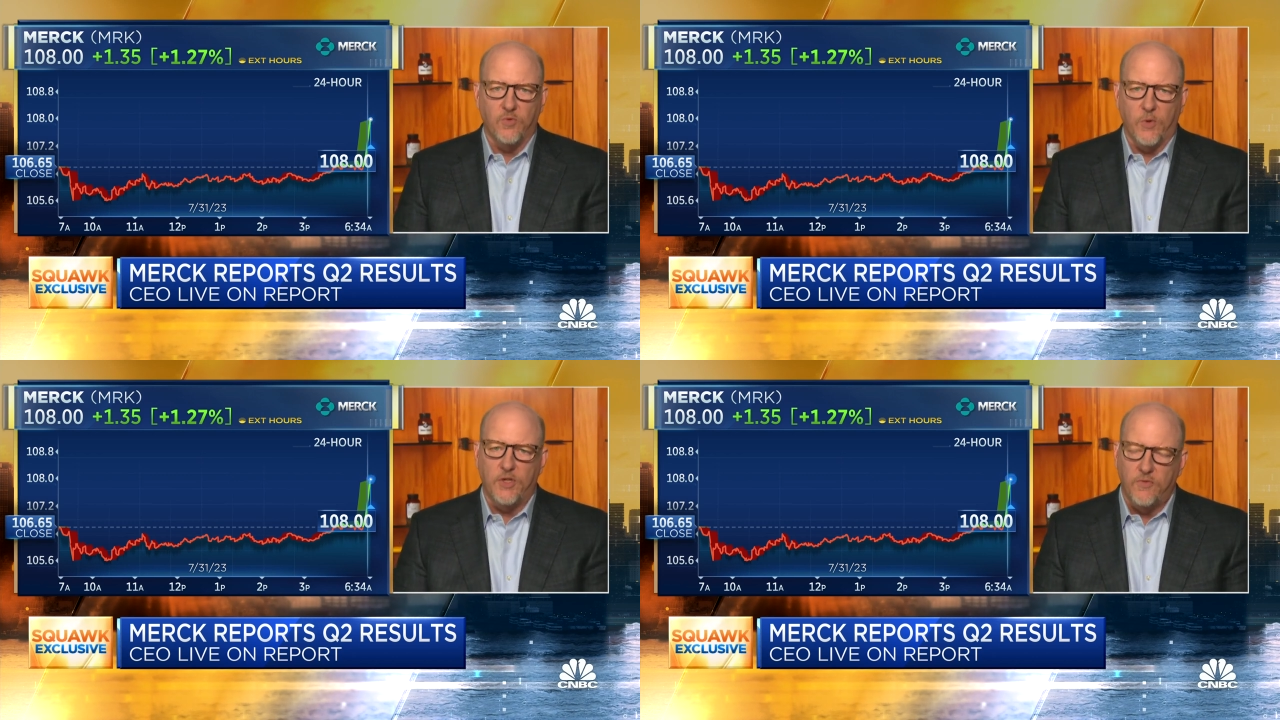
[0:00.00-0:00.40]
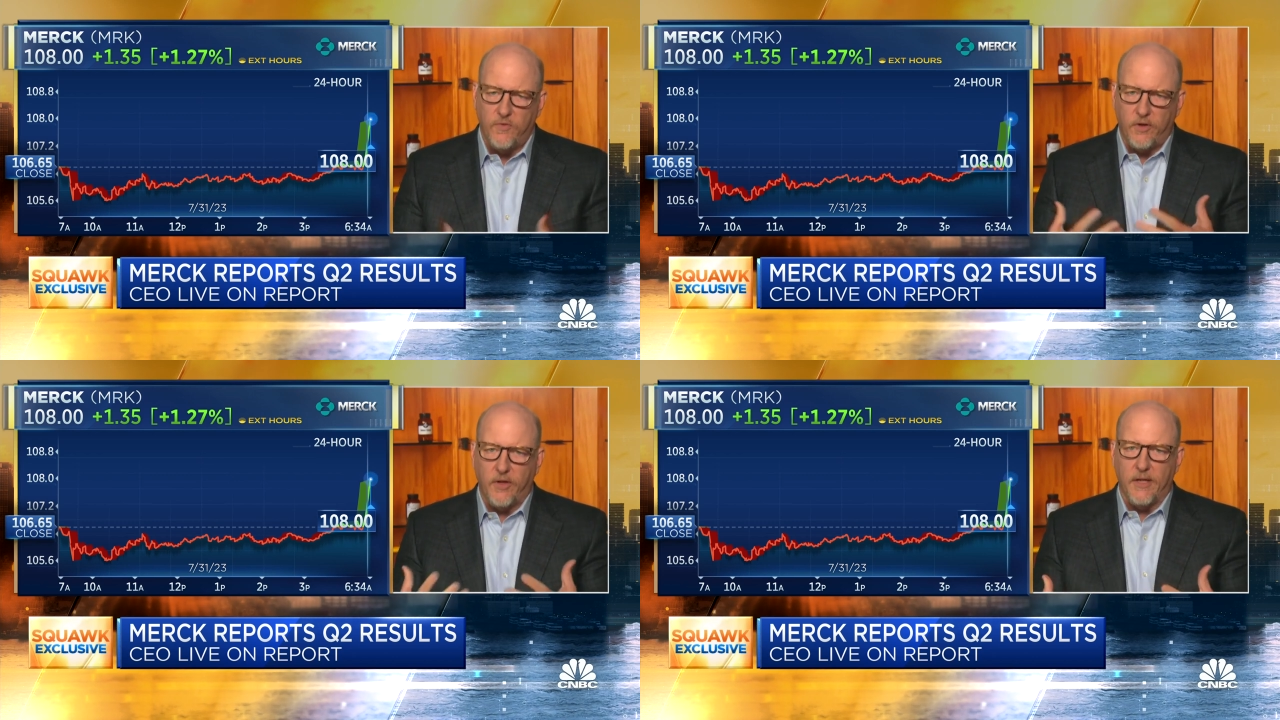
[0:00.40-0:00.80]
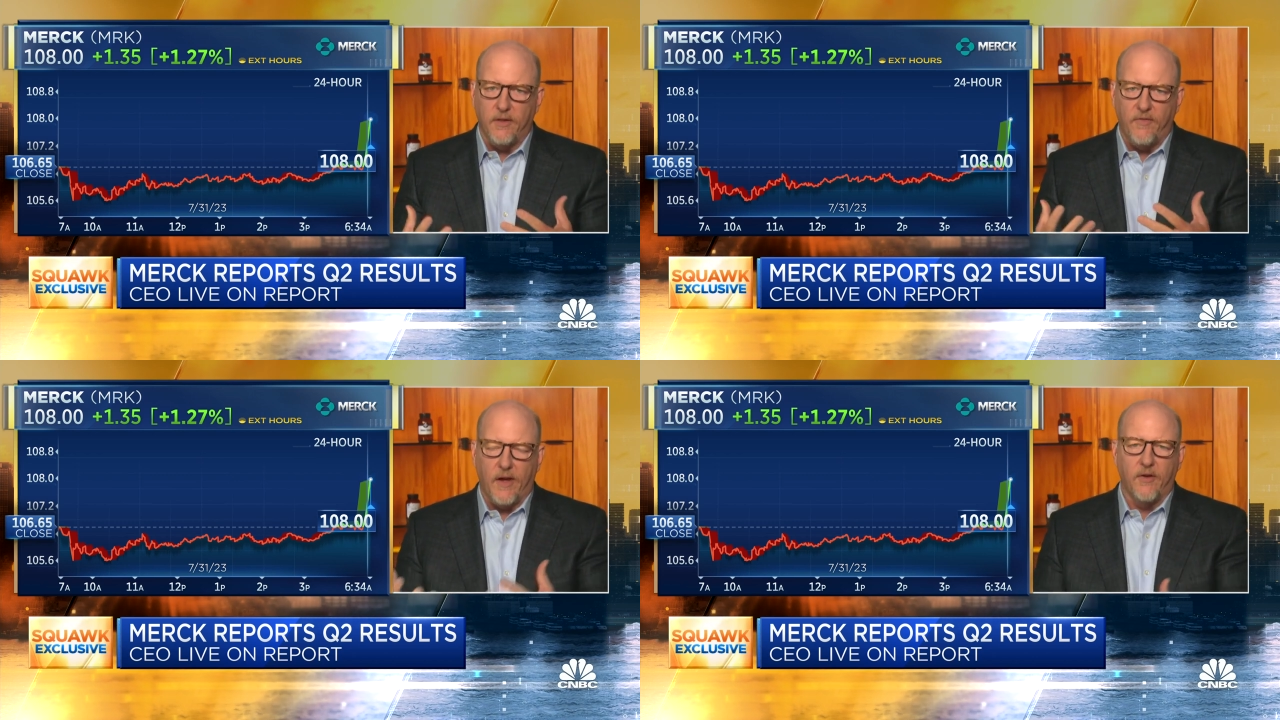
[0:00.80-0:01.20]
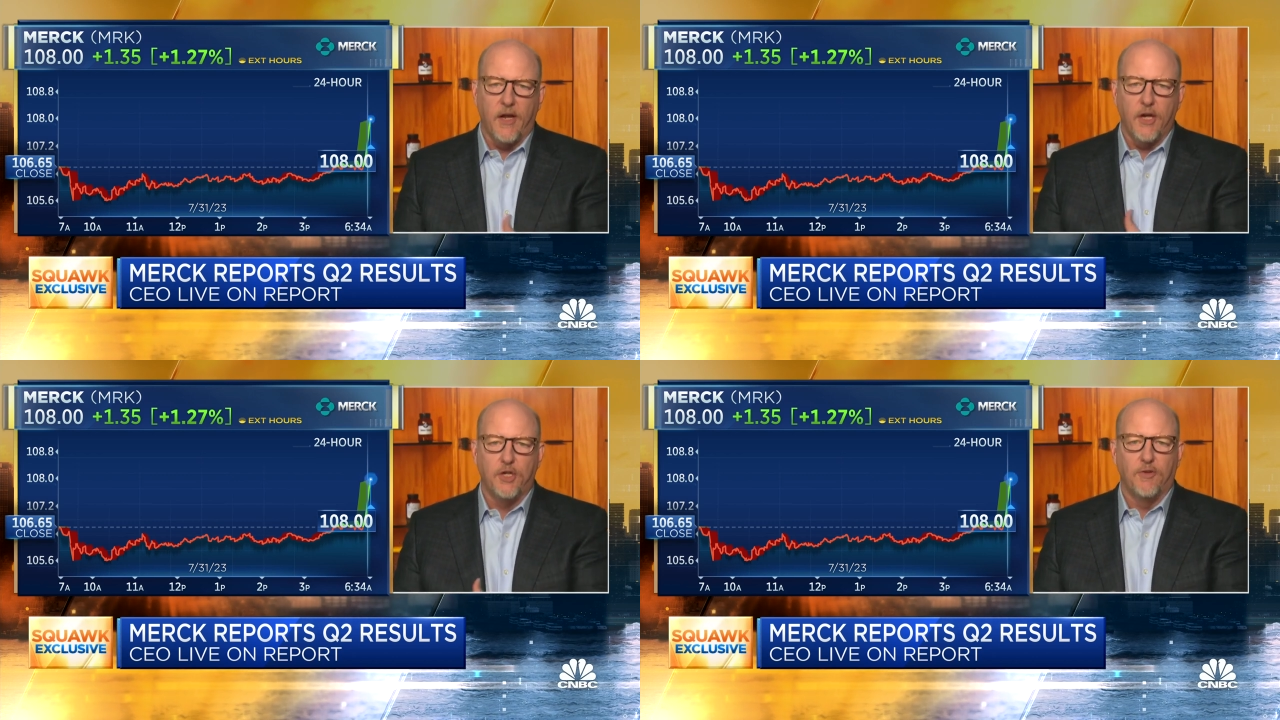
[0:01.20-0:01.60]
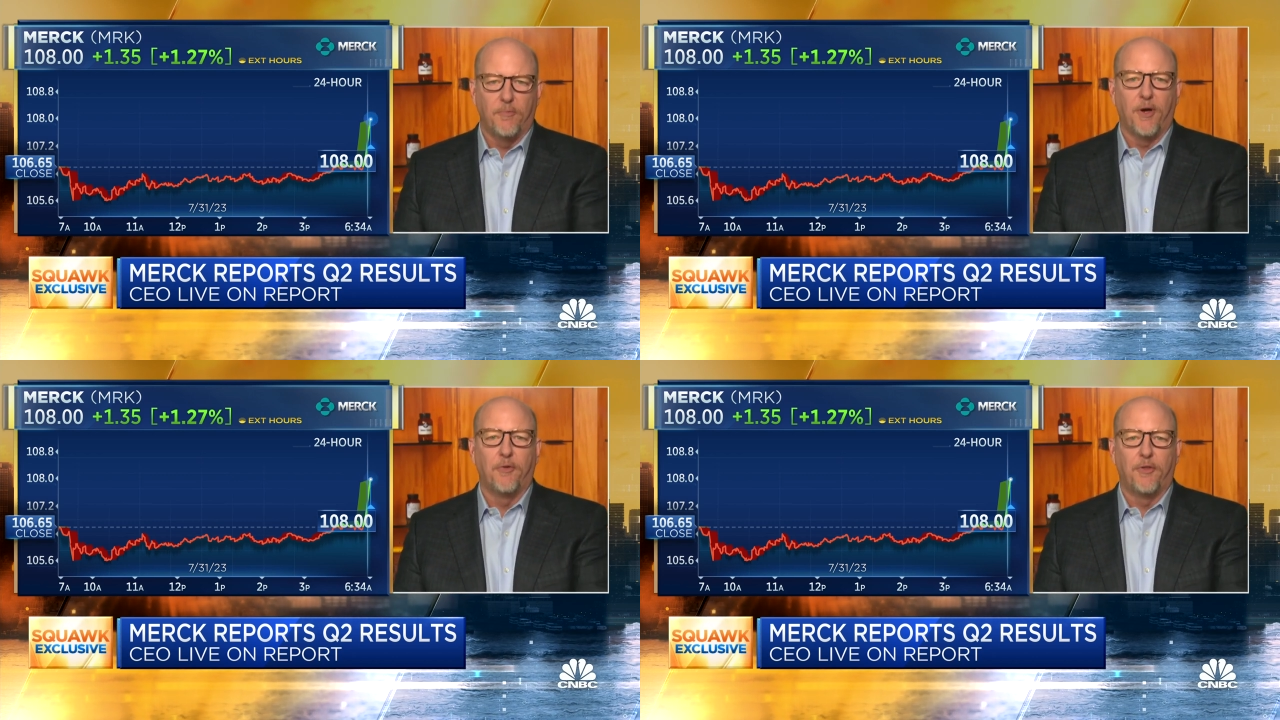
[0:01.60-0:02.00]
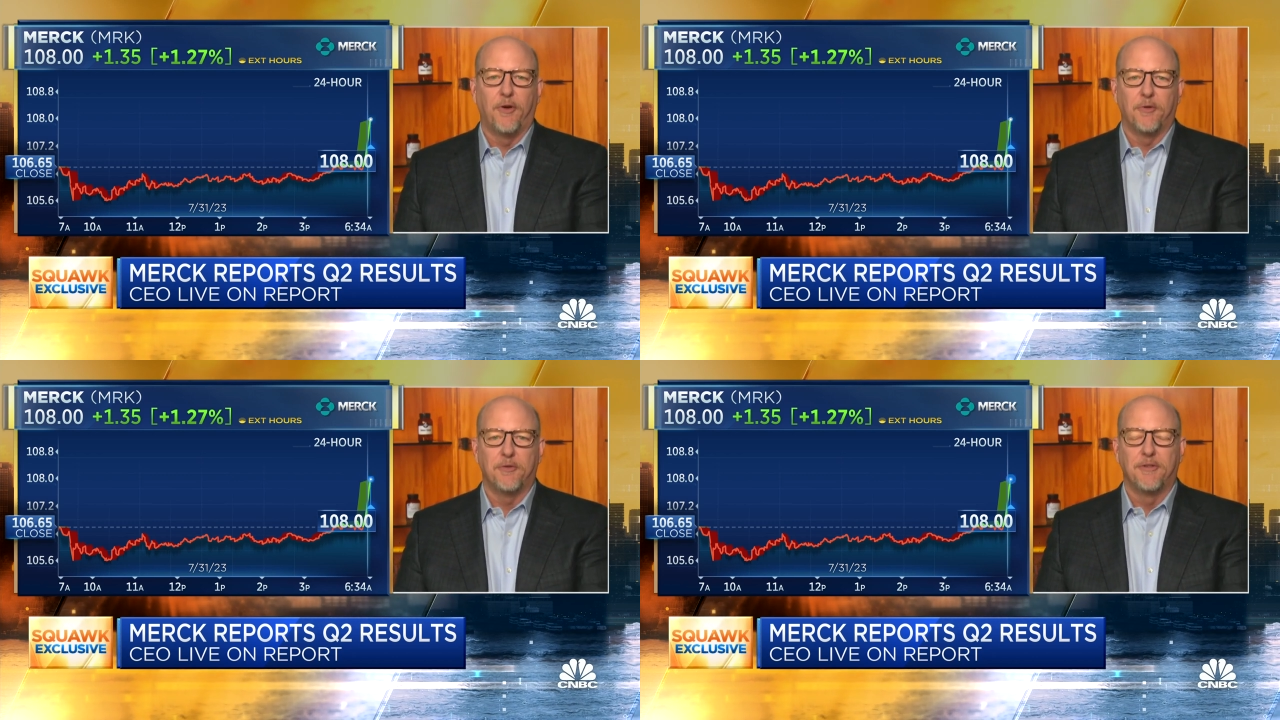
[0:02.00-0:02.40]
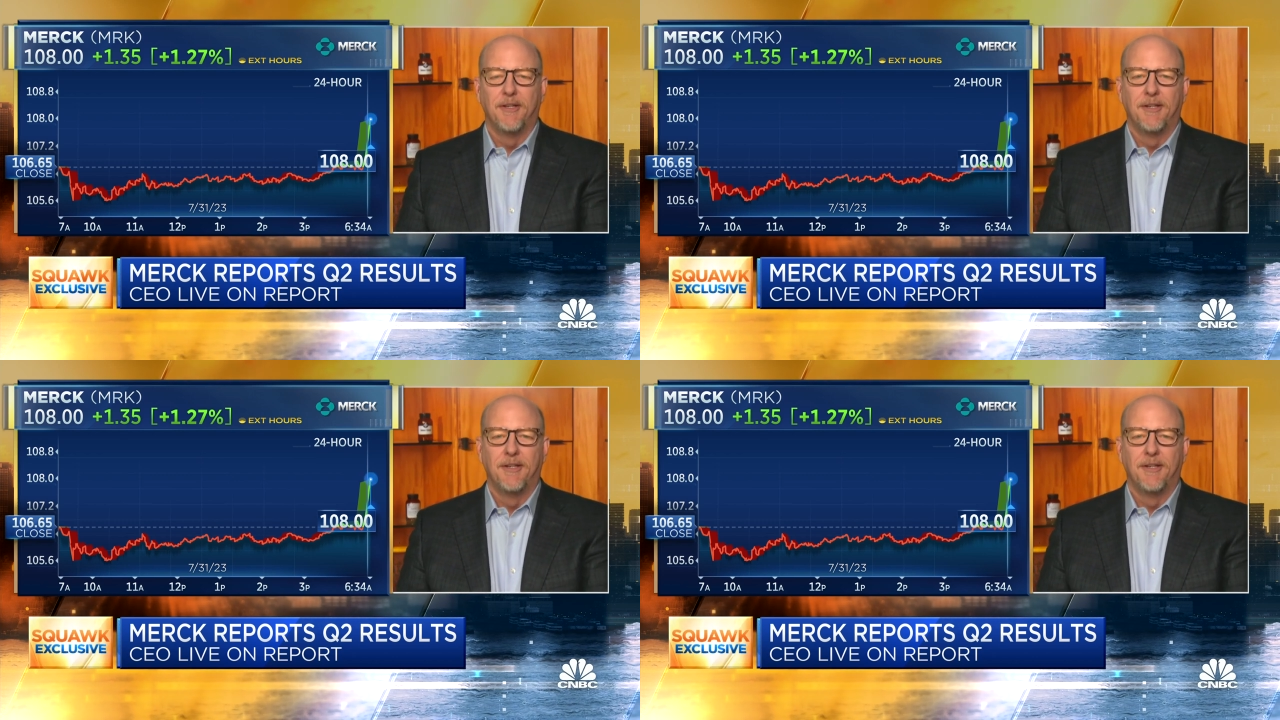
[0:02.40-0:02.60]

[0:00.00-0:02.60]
which really the foundation of both those